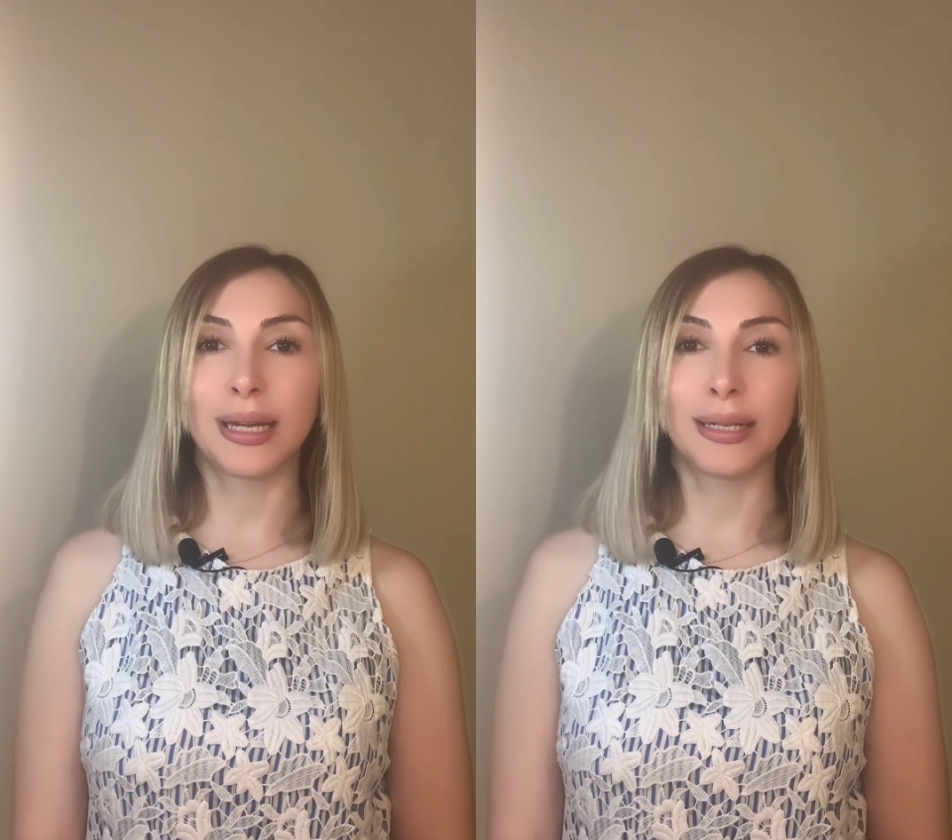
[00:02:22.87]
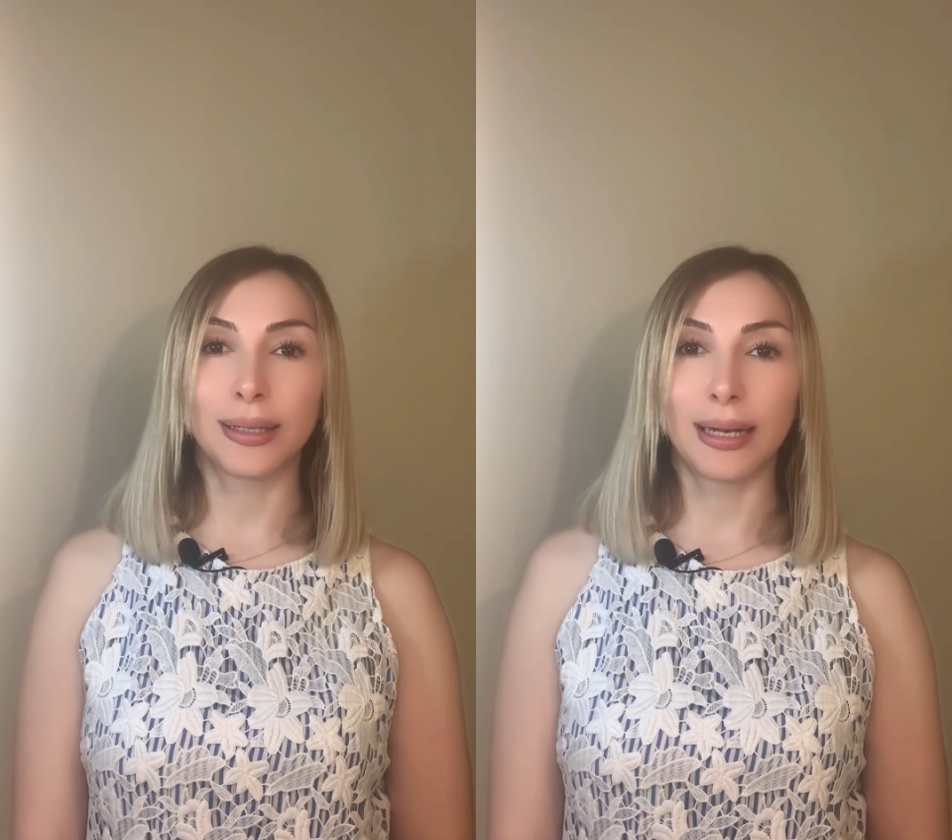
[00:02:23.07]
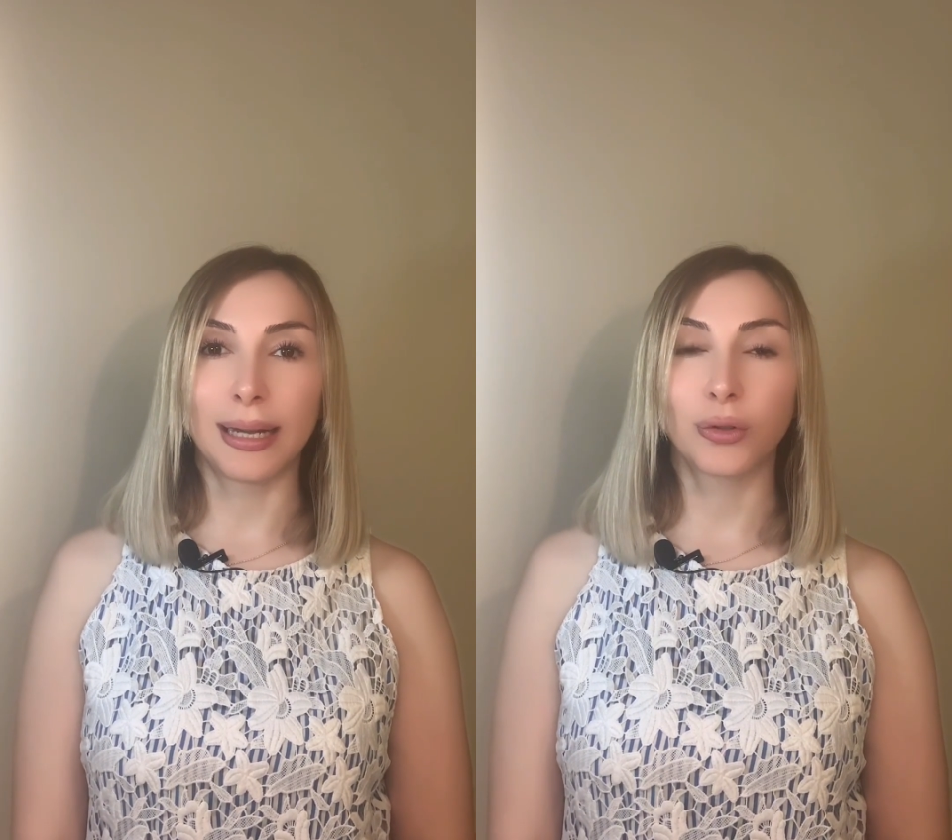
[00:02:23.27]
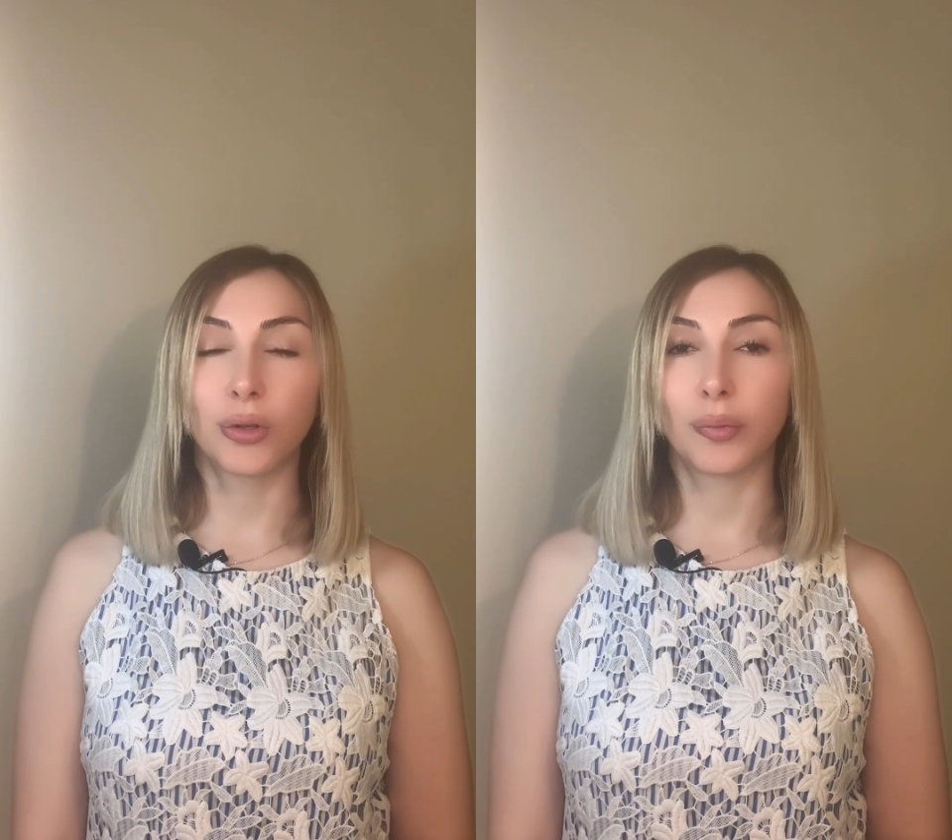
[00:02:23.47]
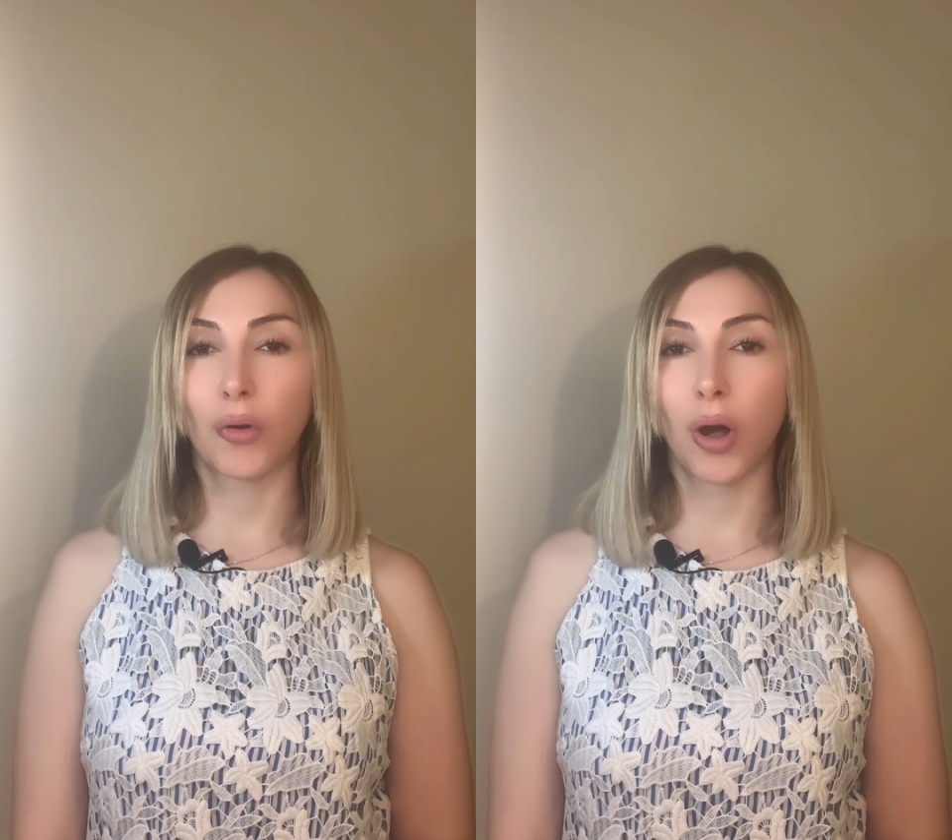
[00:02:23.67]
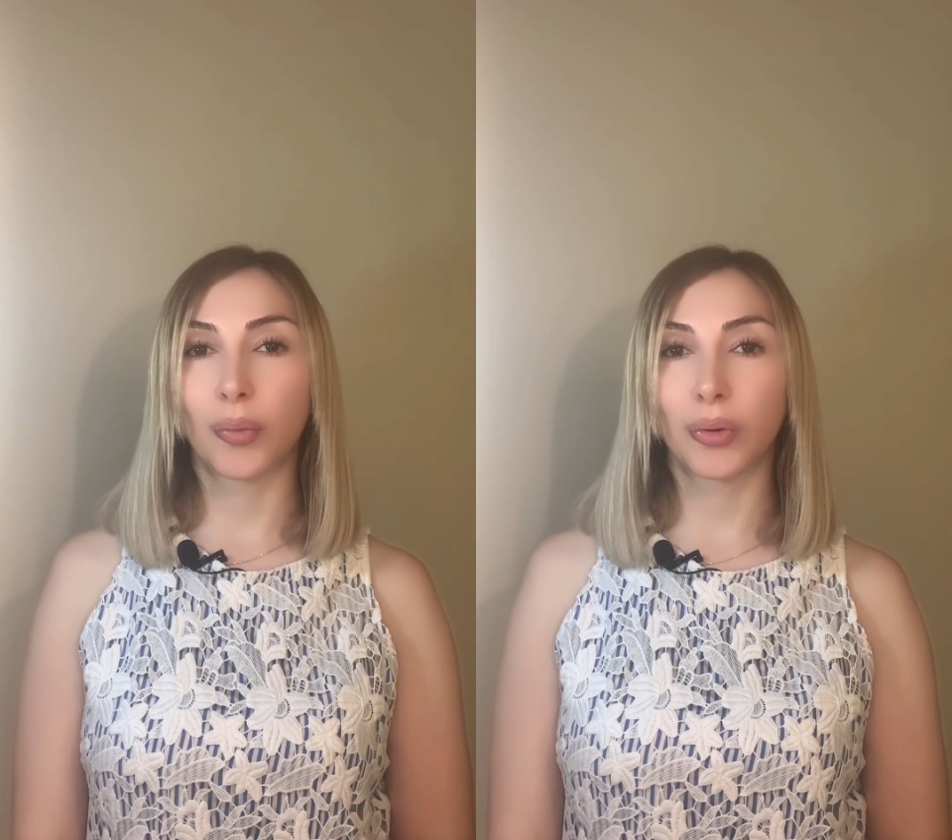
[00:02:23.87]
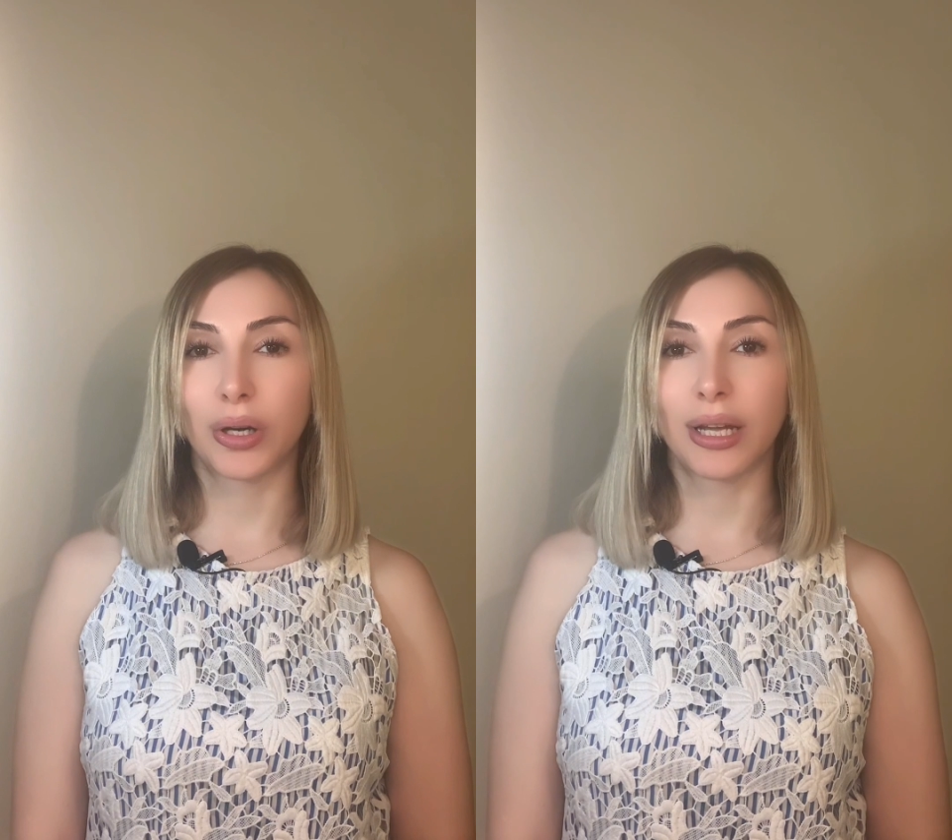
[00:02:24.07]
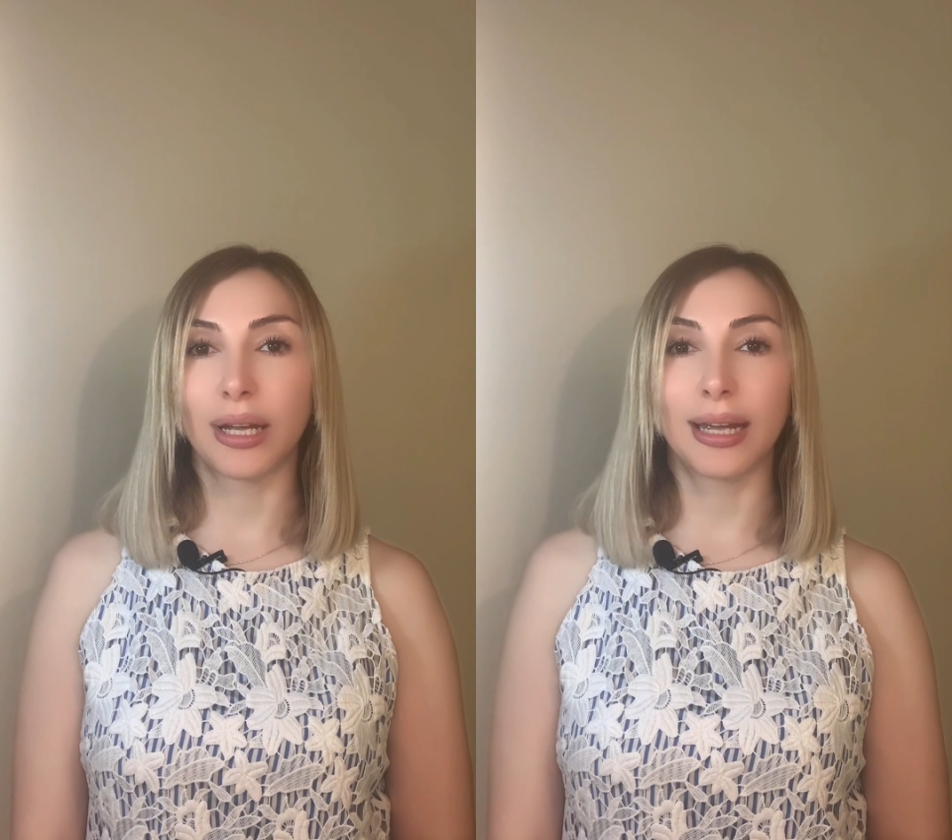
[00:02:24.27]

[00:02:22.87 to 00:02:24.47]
the intellectual property